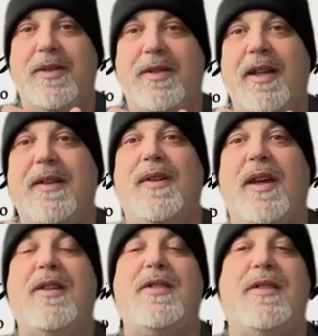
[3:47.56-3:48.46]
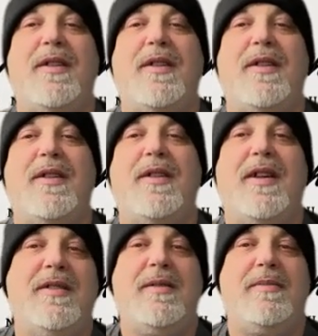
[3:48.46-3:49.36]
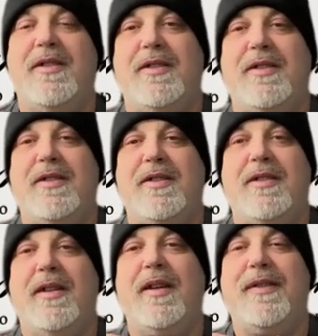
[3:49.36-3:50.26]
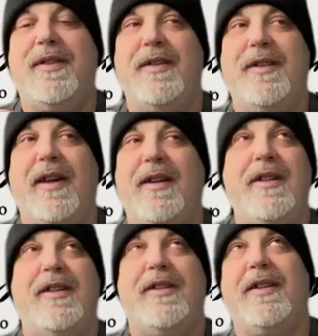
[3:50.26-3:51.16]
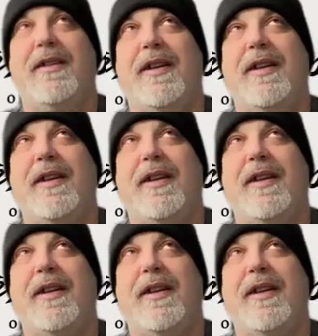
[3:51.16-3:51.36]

so take advantage of that, because you can get a lot of that.